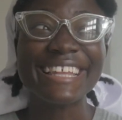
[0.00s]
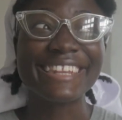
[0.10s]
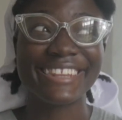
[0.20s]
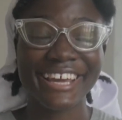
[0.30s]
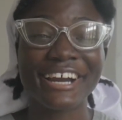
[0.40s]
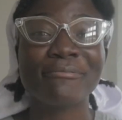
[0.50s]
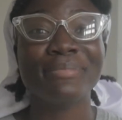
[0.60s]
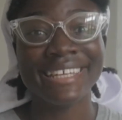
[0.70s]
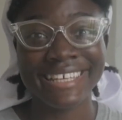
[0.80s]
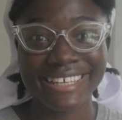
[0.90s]
there are
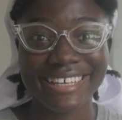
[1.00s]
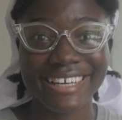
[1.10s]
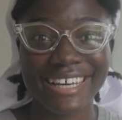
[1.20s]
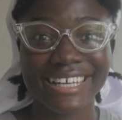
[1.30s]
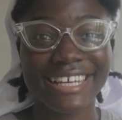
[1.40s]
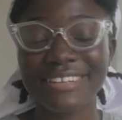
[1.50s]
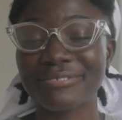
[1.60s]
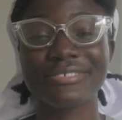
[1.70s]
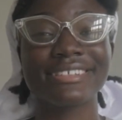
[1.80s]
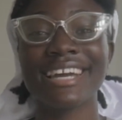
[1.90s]
many.
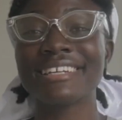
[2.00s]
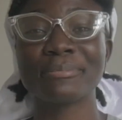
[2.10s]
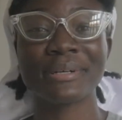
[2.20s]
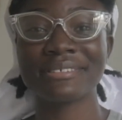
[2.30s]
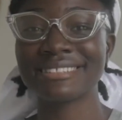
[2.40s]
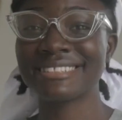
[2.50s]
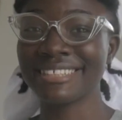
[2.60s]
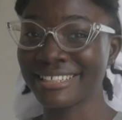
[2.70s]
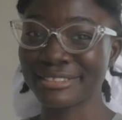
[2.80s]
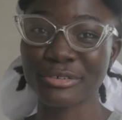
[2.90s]
I've done about
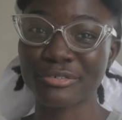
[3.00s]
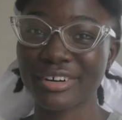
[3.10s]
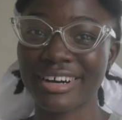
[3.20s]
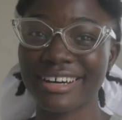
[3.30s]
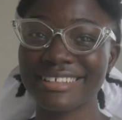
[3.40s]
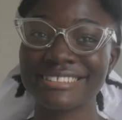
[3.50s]
6 so far.